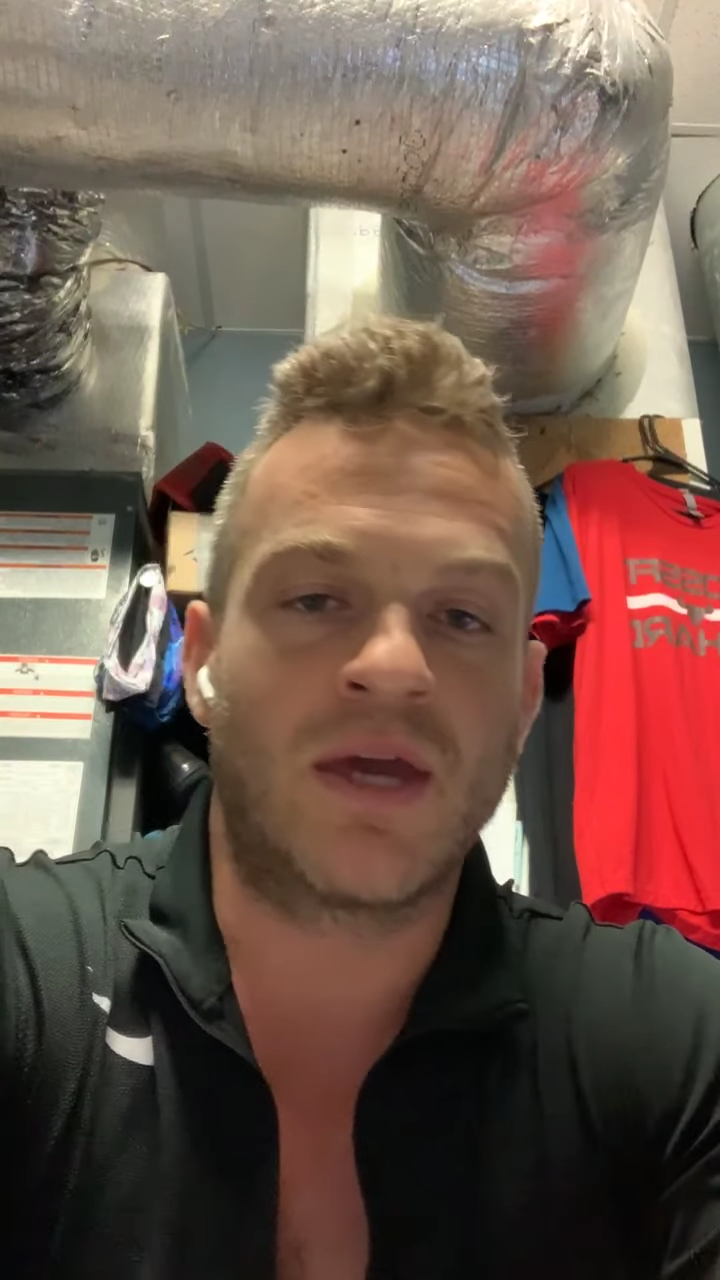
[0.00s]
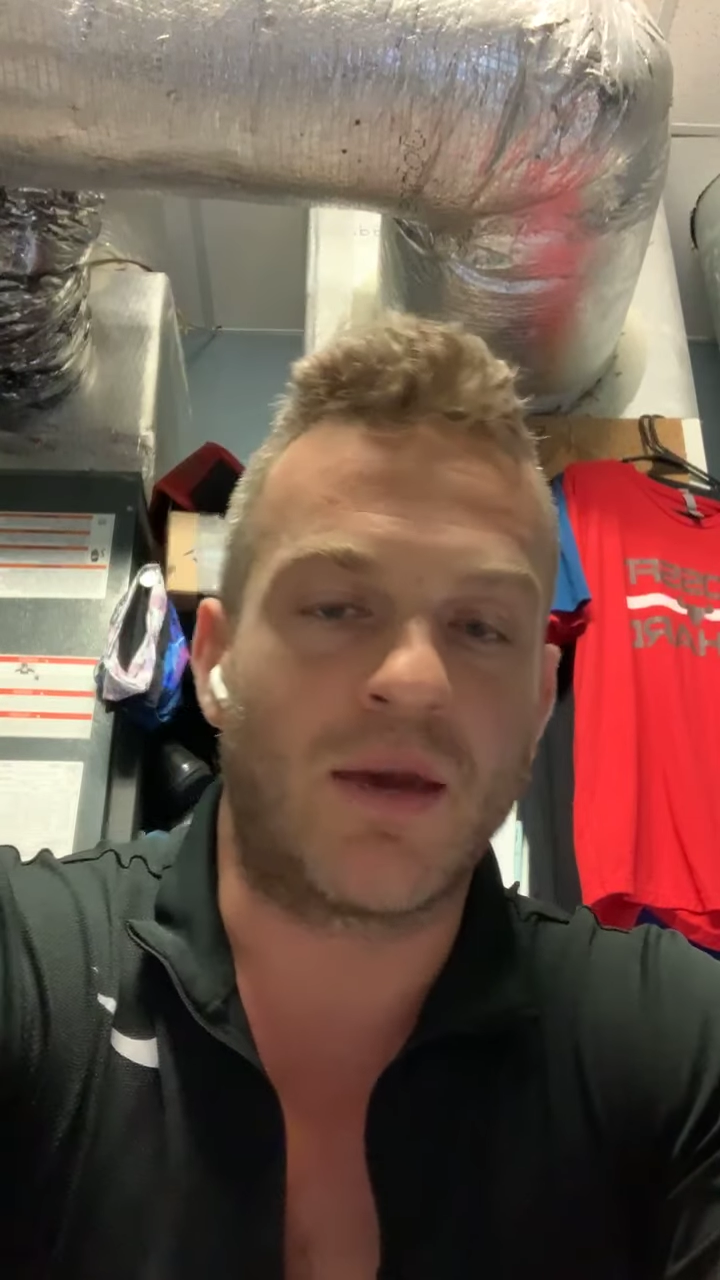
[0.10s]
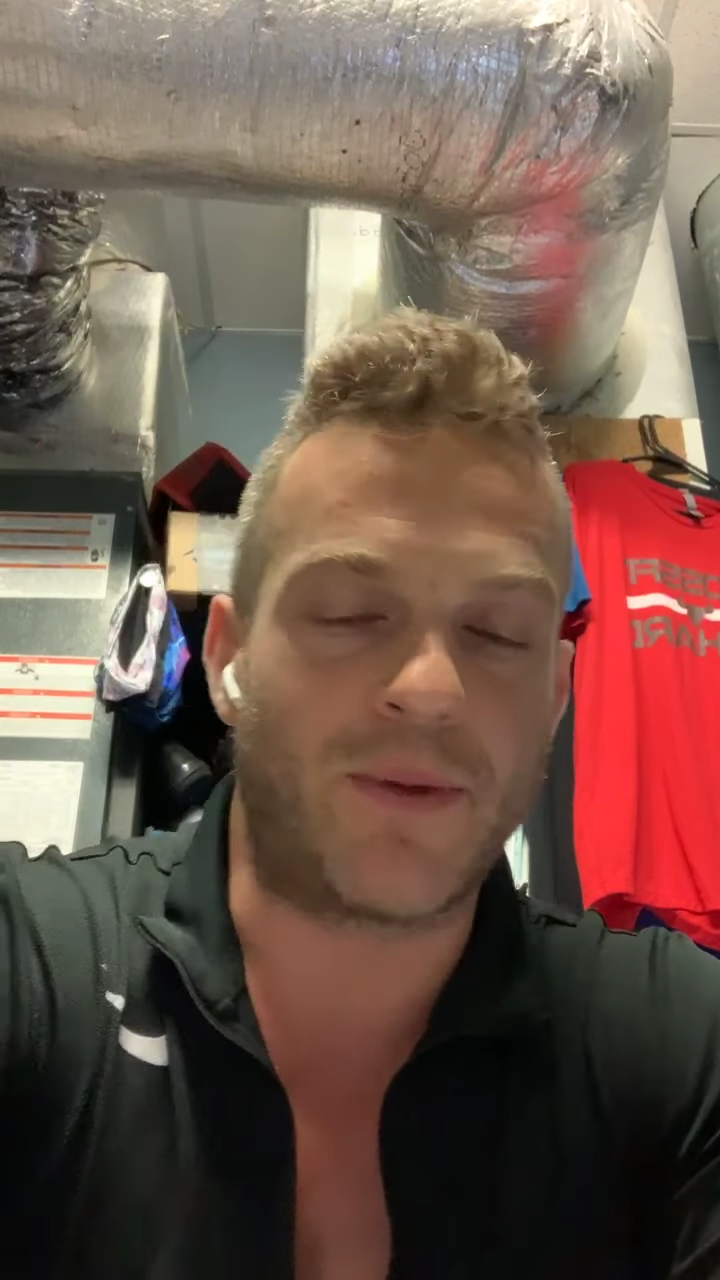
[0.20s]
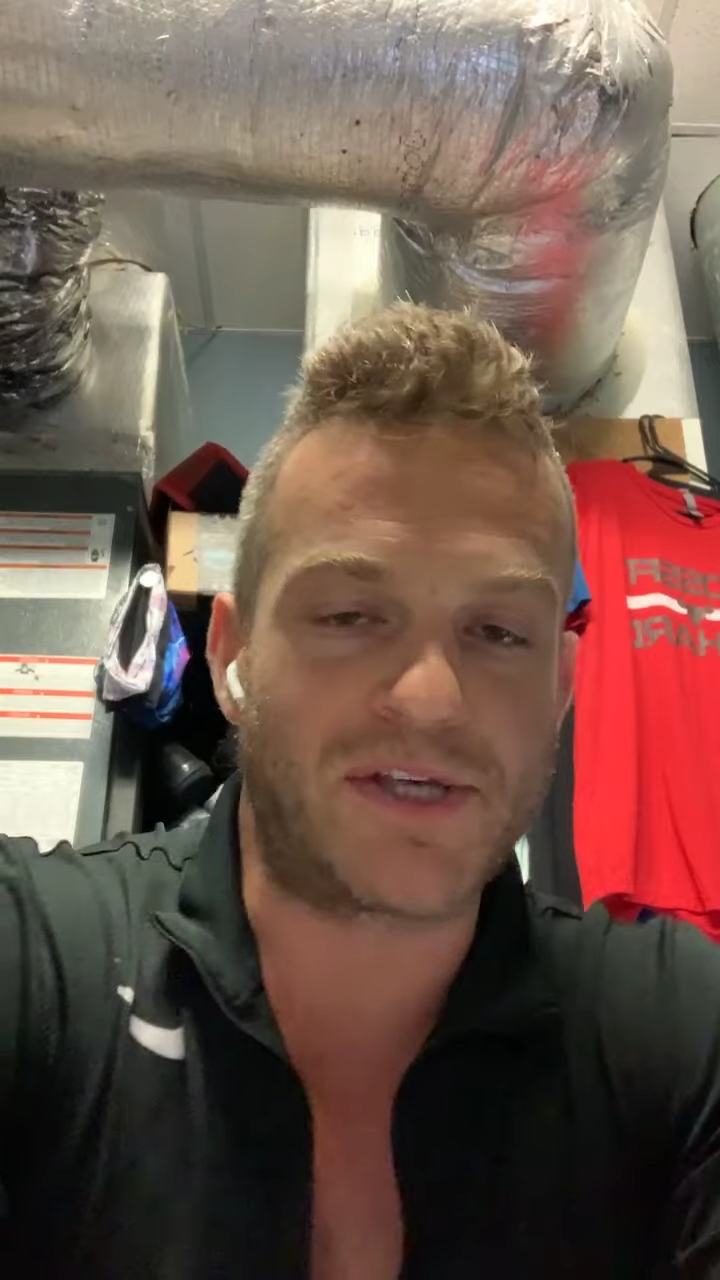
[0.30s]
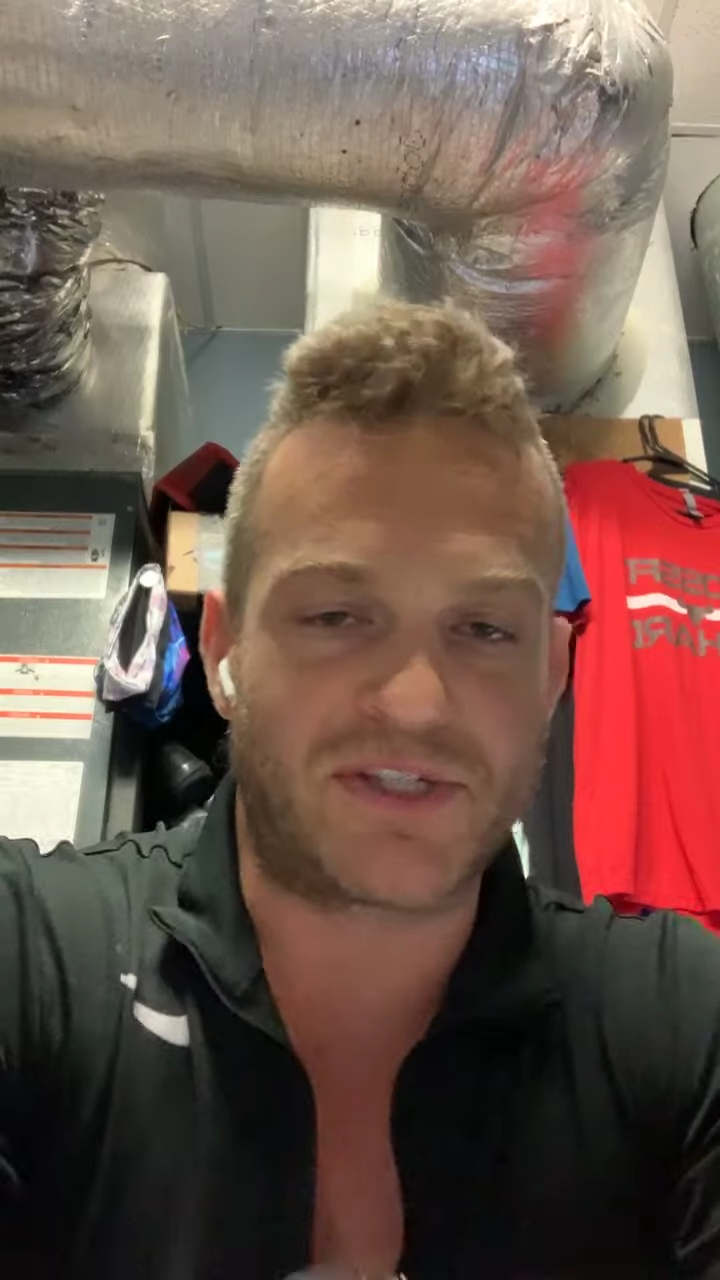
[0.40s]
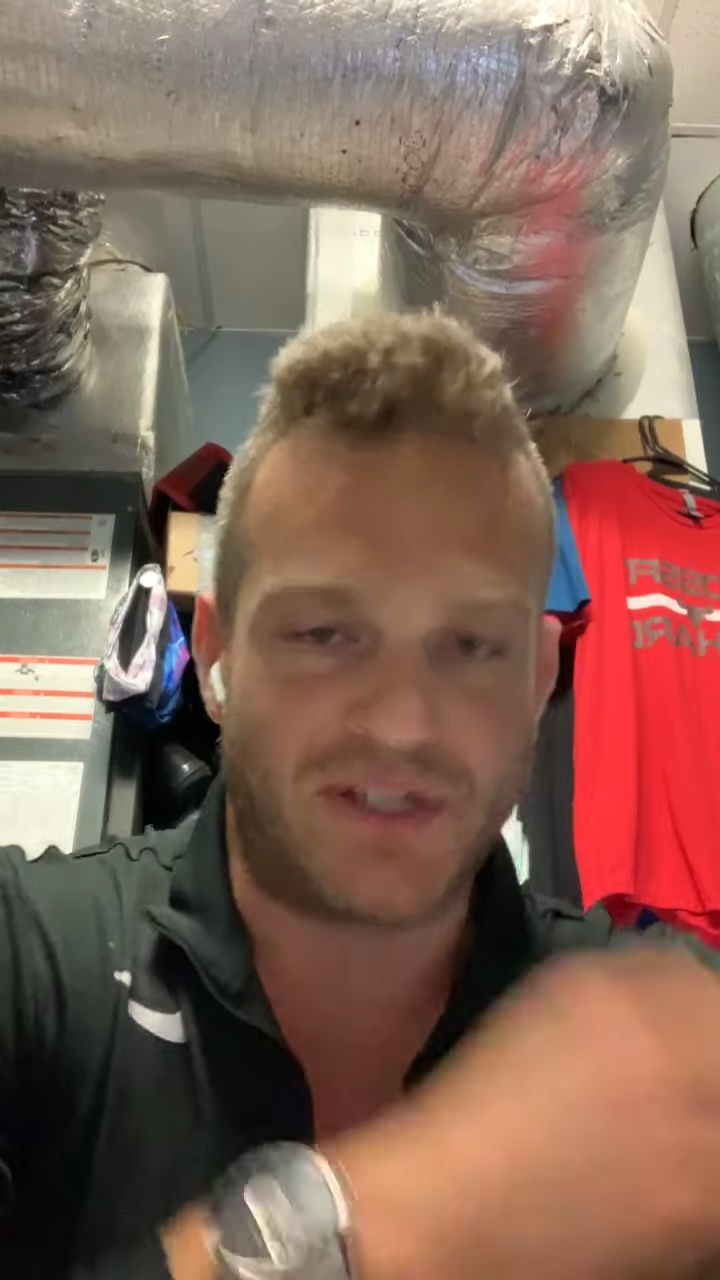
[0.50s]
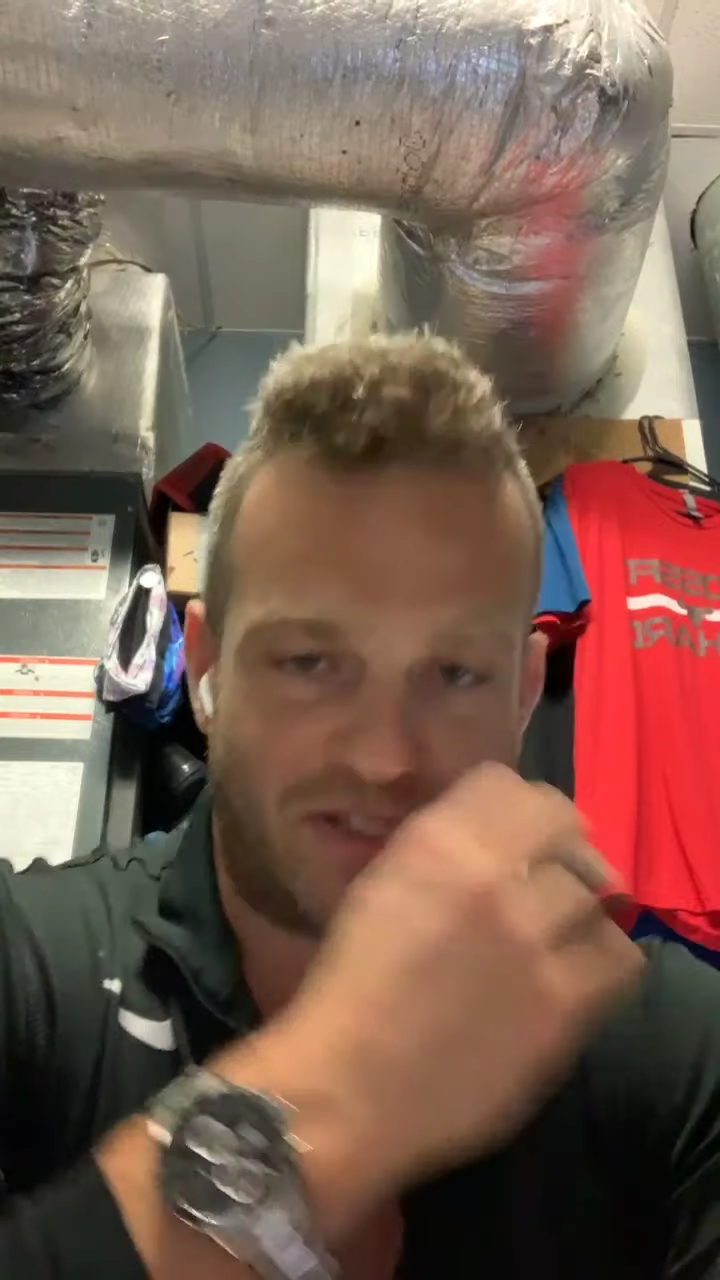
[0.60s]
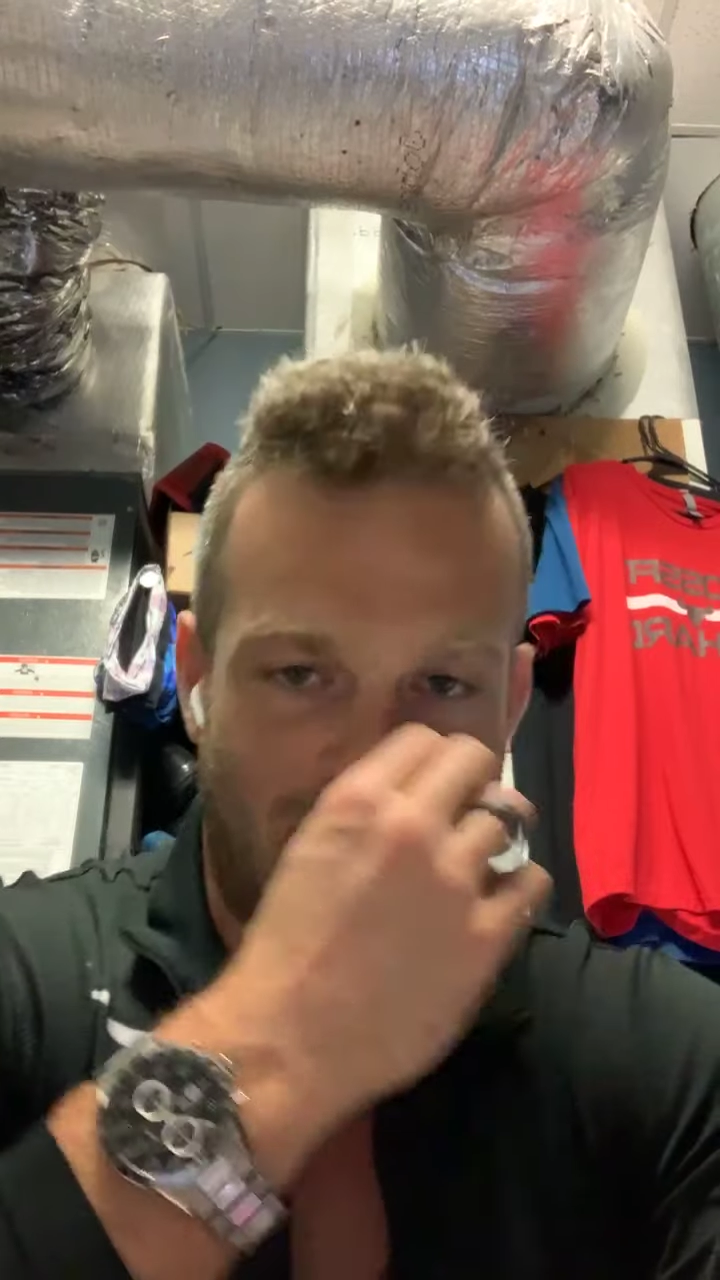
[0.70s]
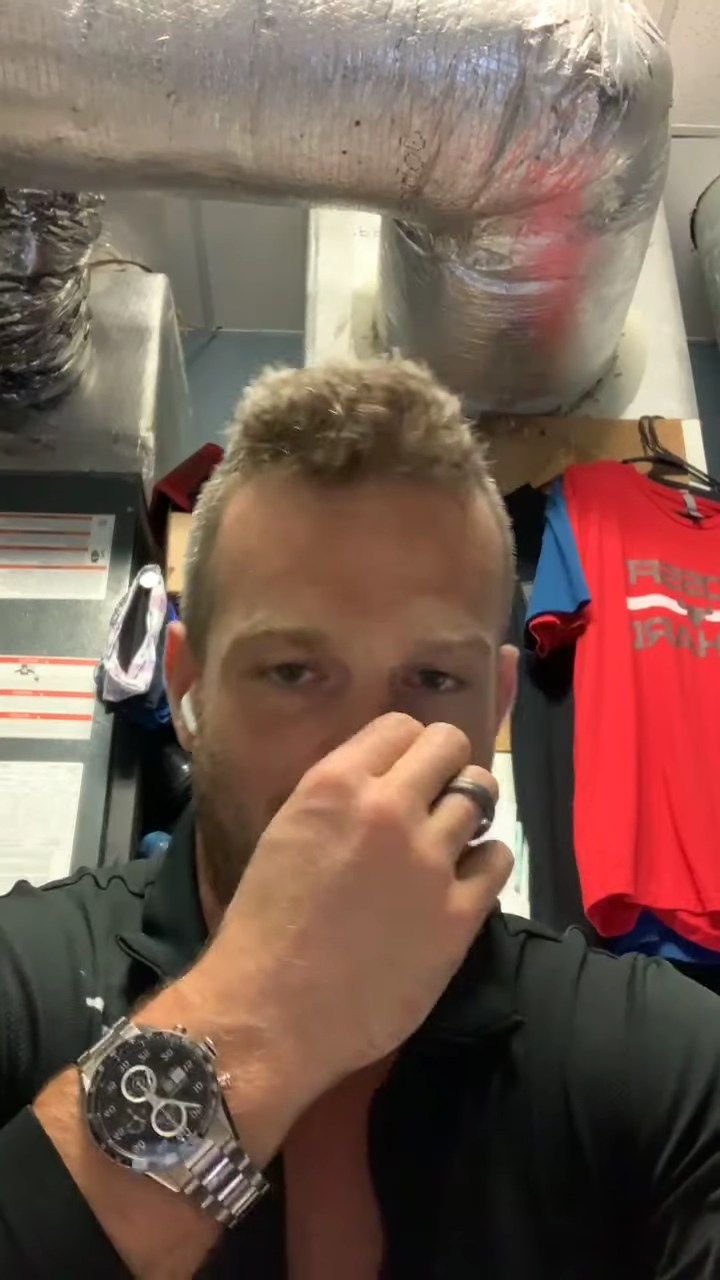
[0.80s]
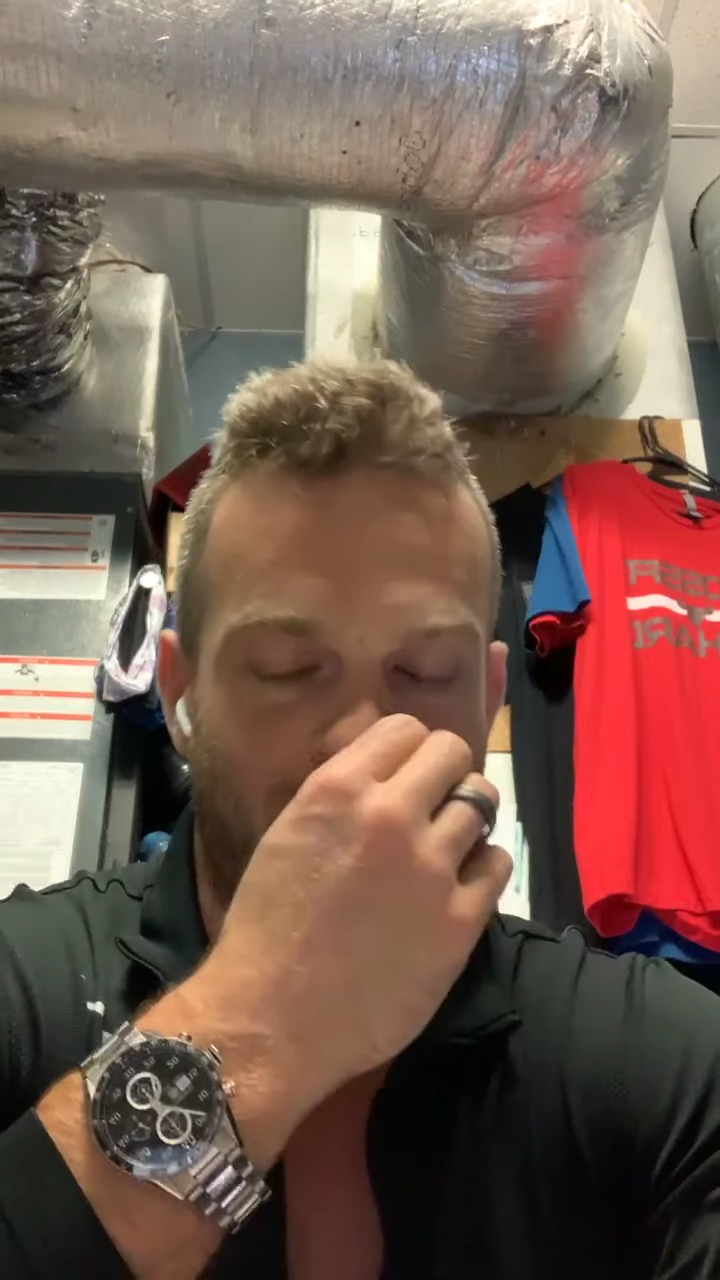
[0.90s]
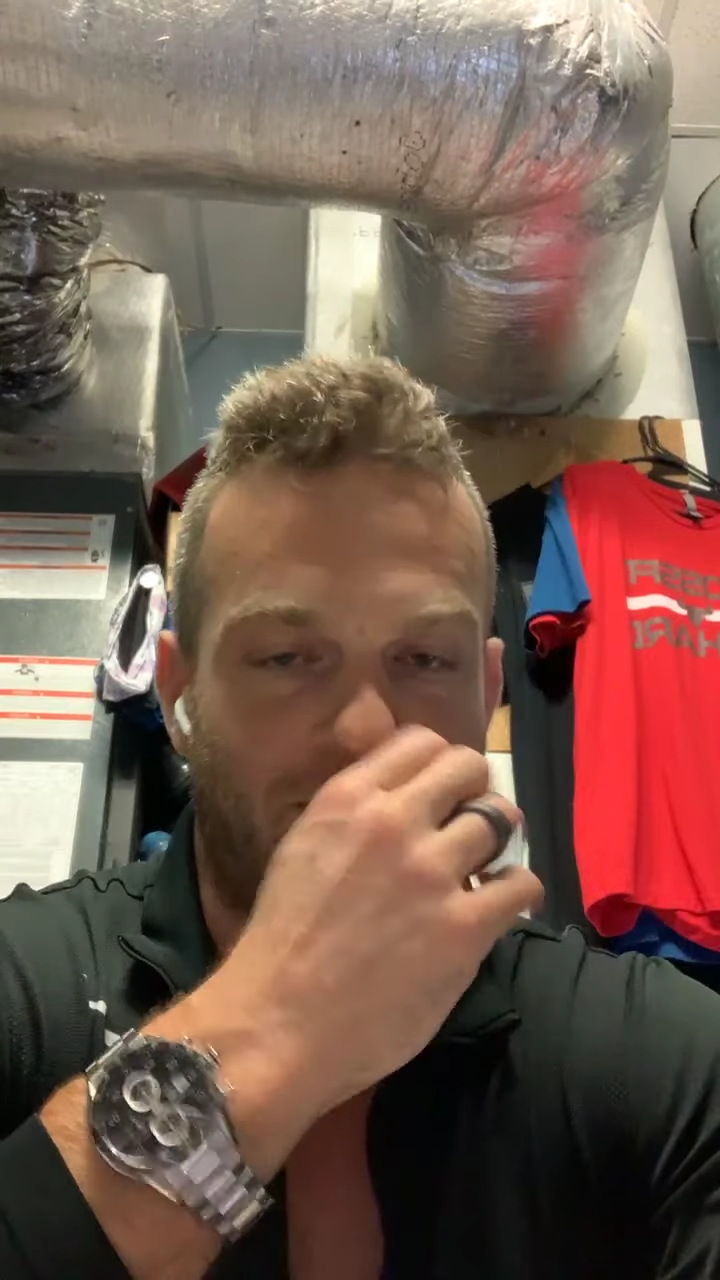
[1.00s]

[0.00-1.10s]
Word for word: And basically he said the